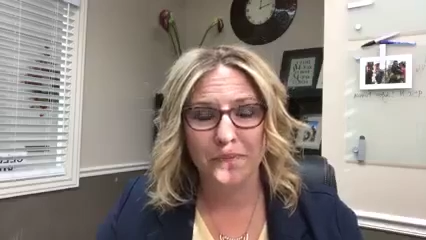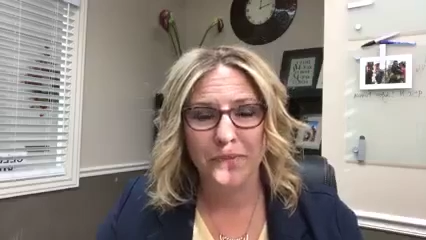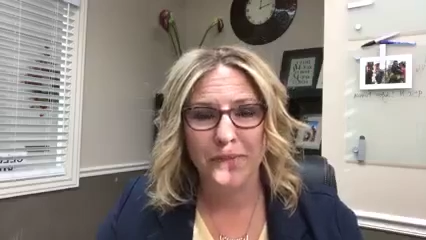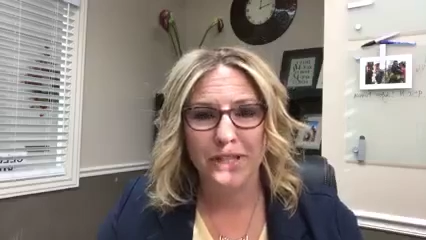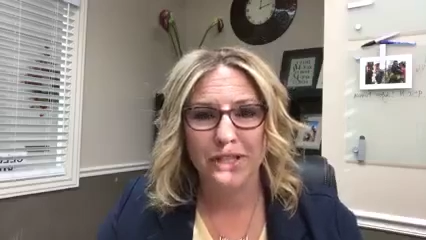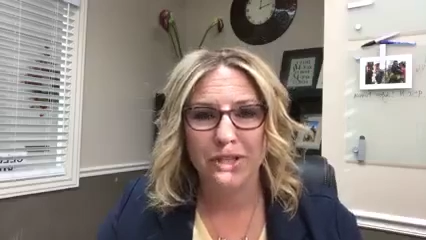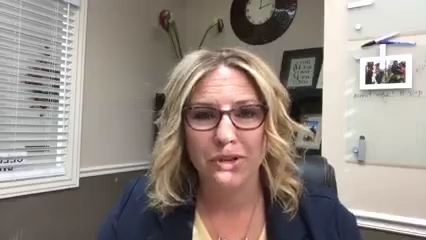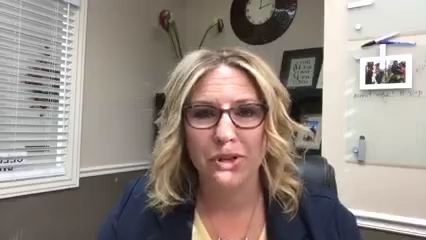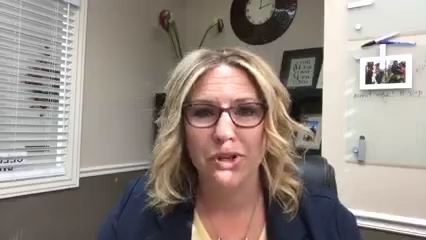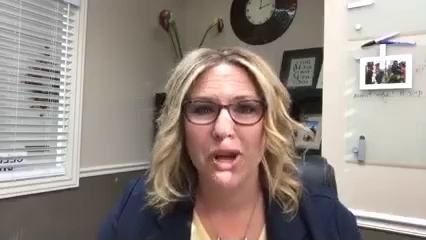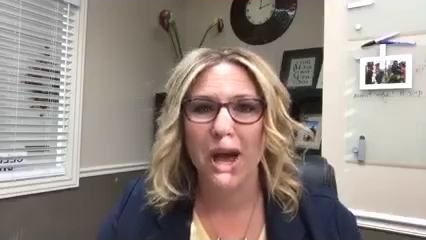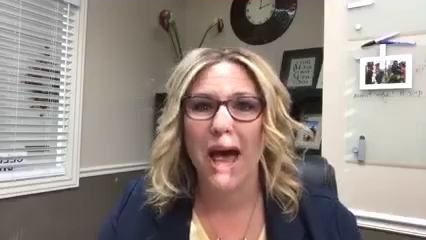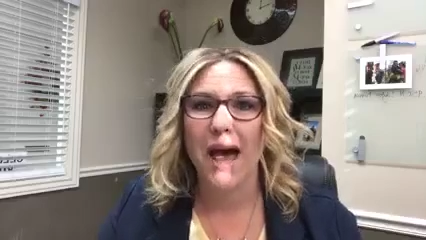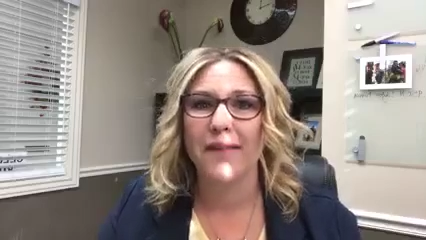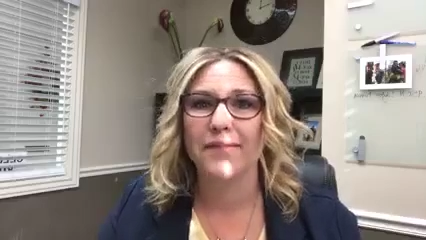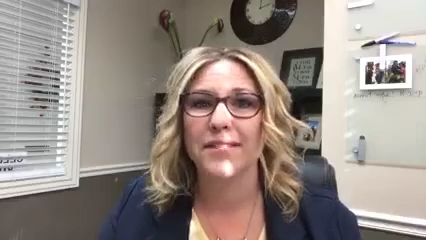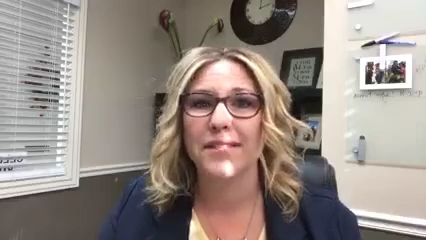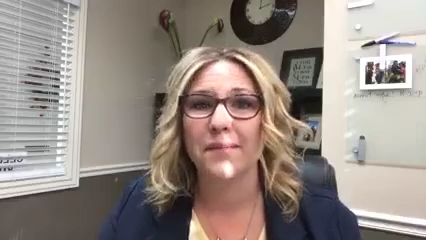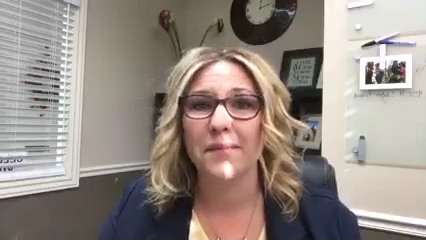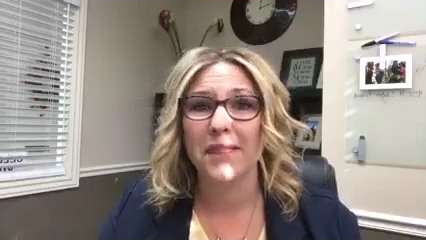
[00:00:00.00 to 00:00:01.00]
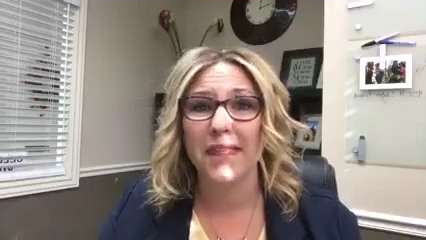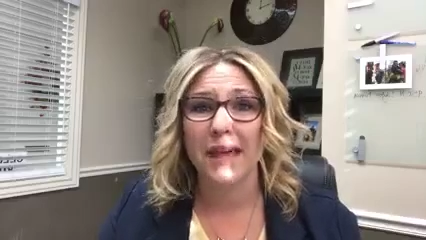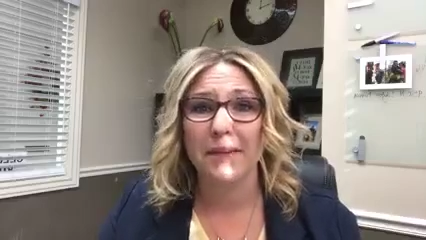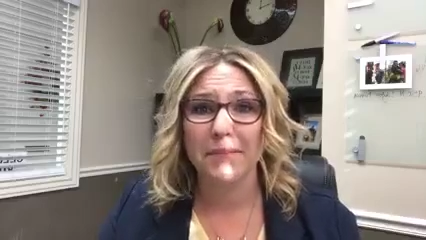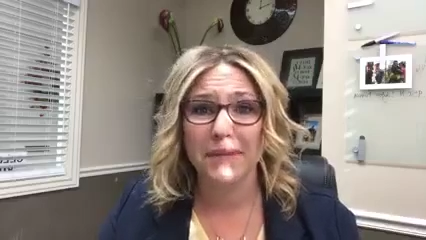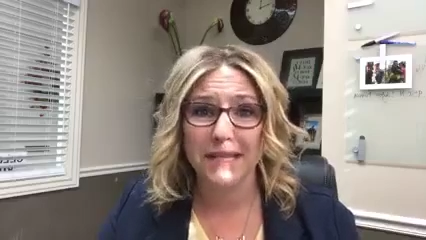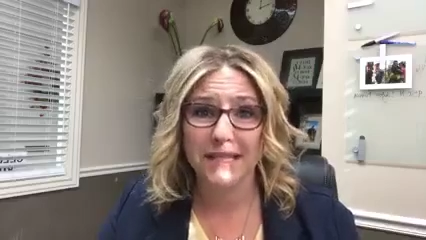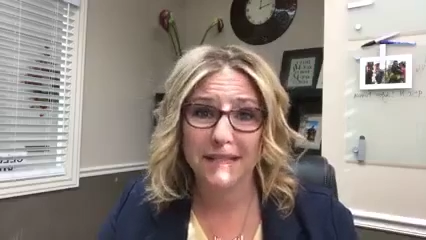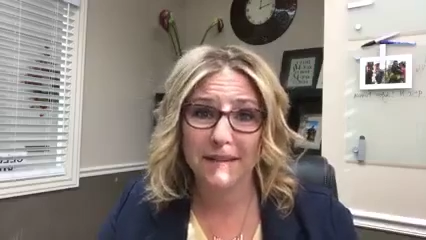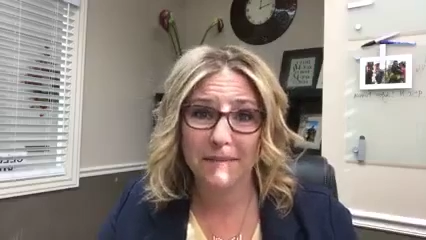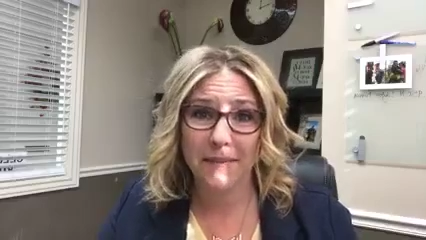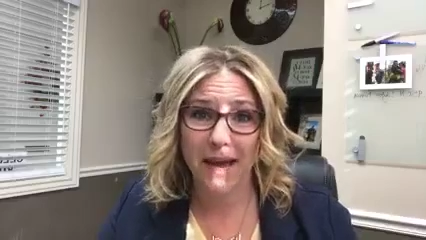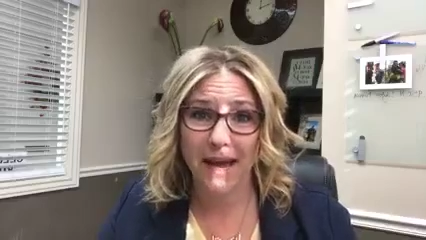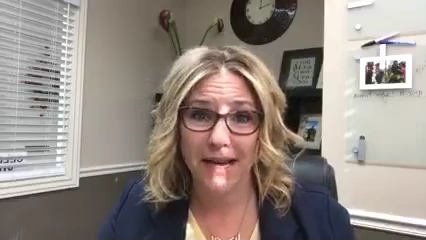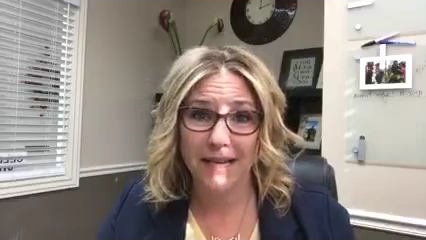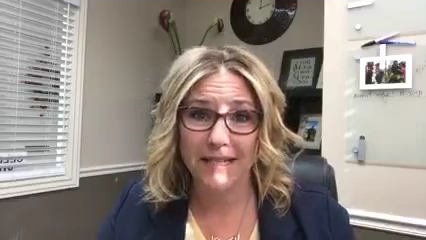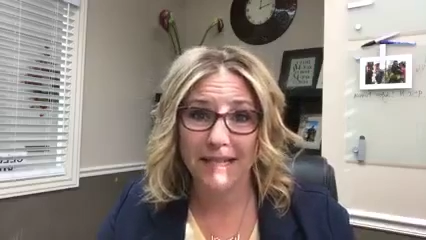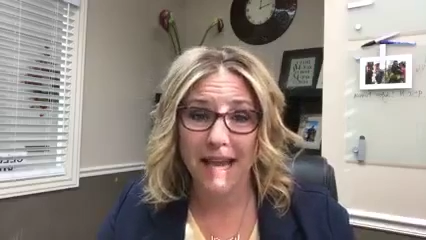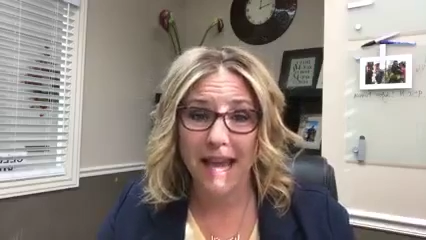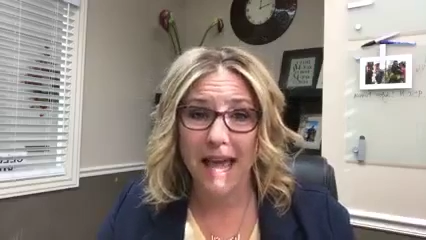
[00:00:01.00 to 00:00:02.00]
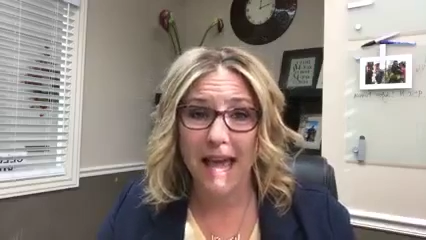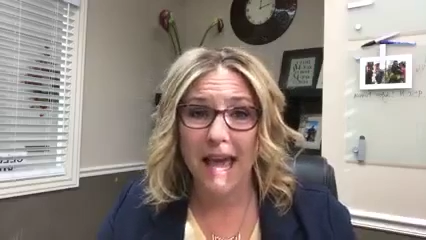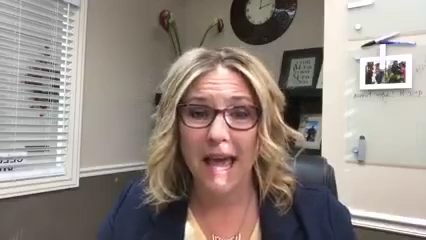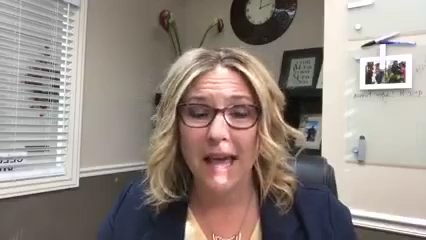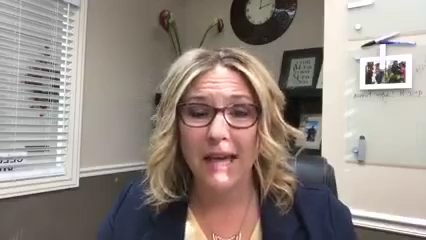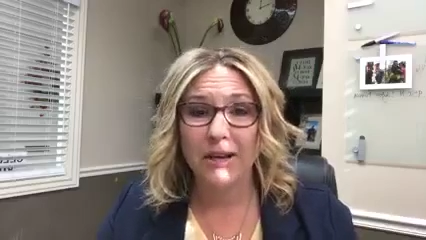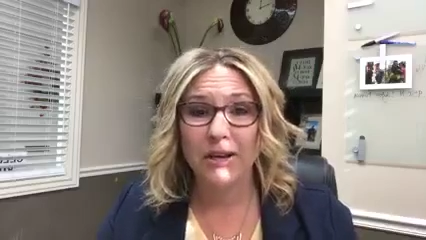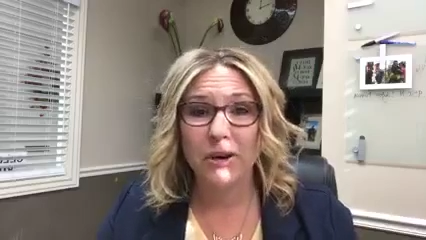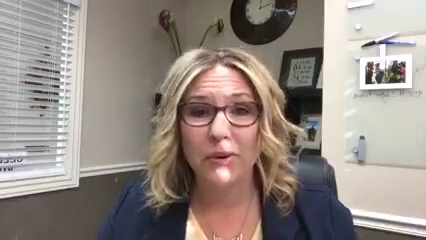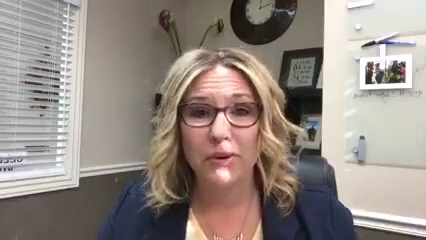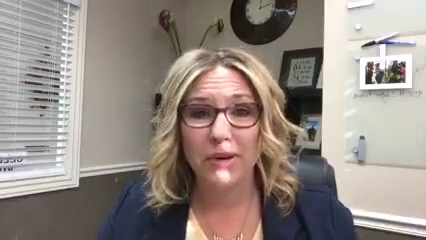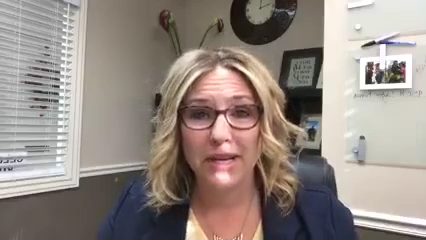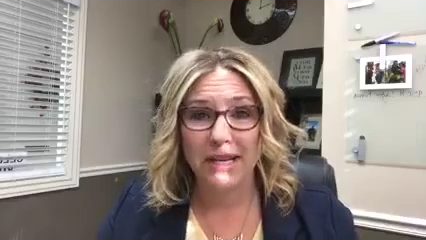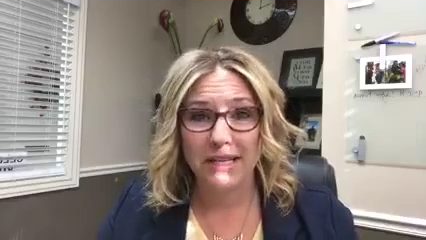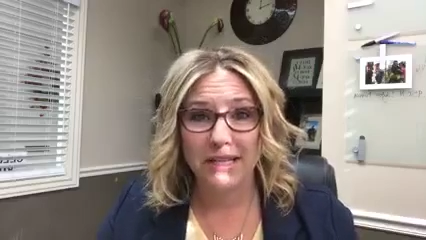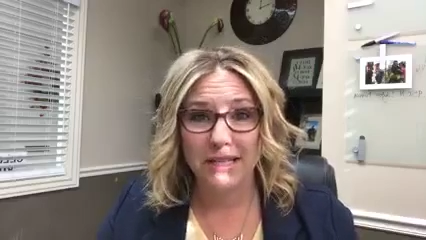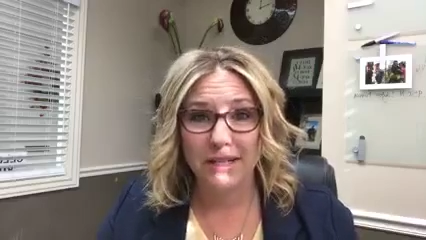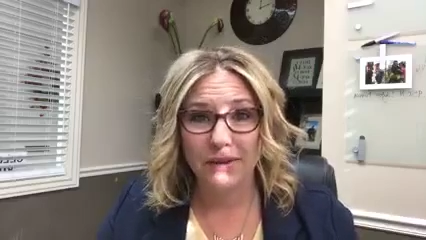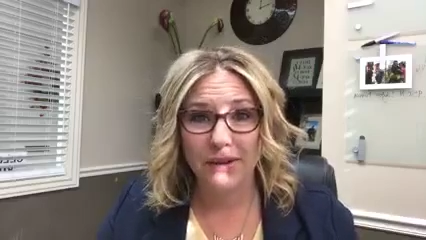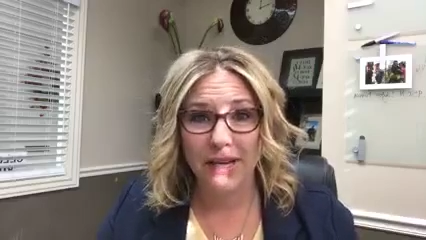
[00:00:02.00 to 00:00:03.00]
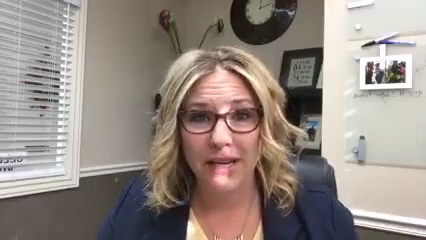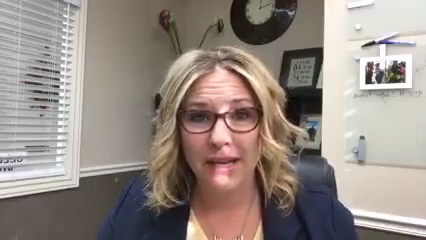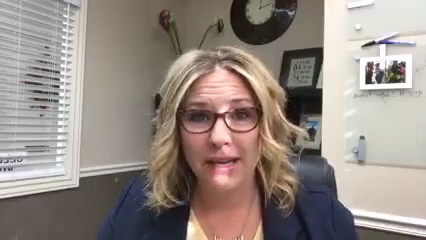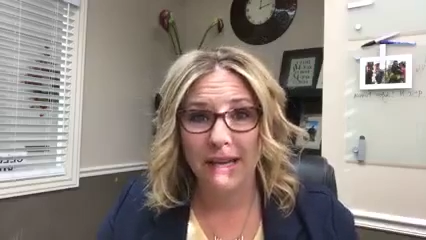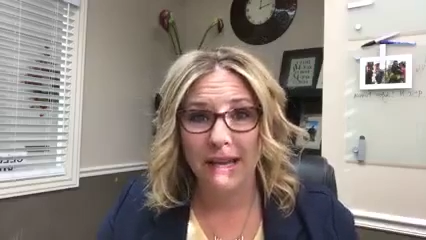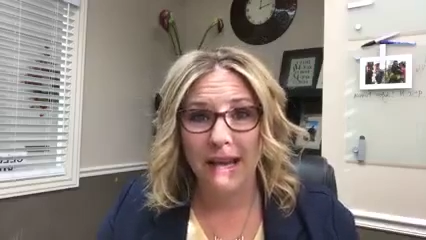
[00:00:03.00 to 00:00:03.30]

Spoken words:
So you have some of that peace of mind going into it.